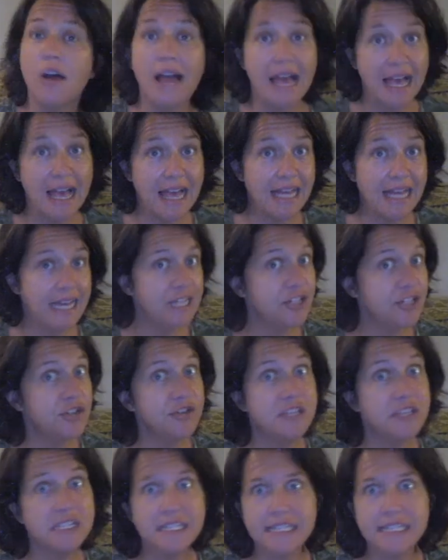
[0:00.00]
going to go ahead
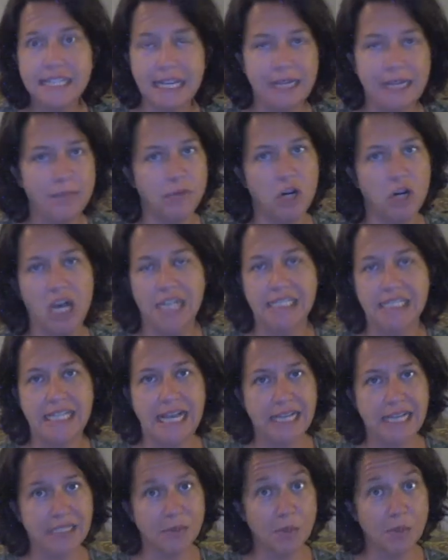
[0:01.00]
and do the same
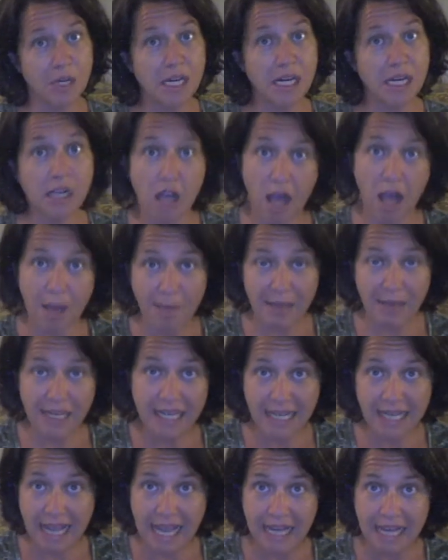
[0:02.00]
process. We're going to
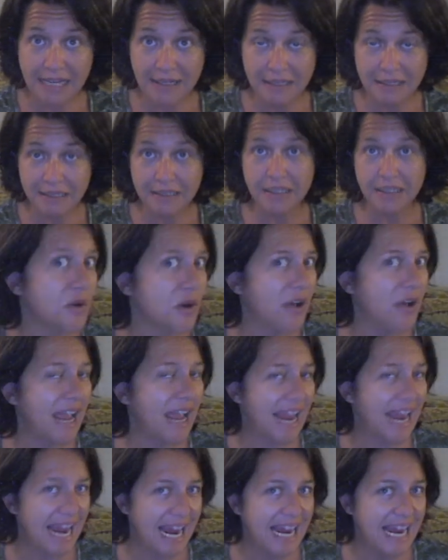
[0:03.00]
copy it again,
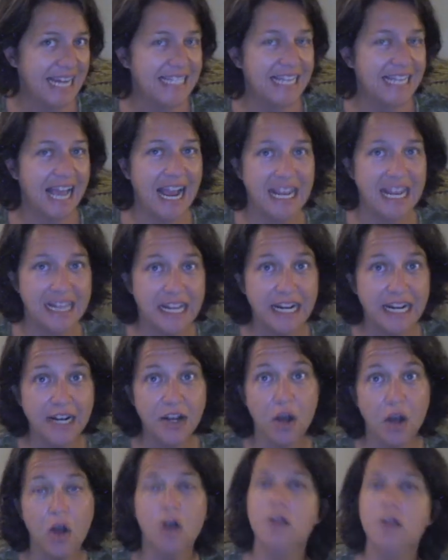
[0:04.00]
Control-A to
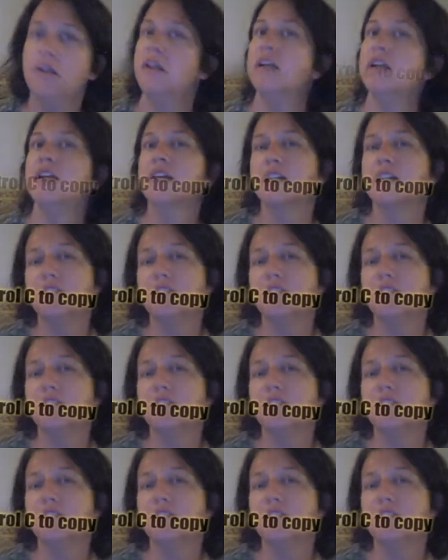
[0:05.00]
highlight it all,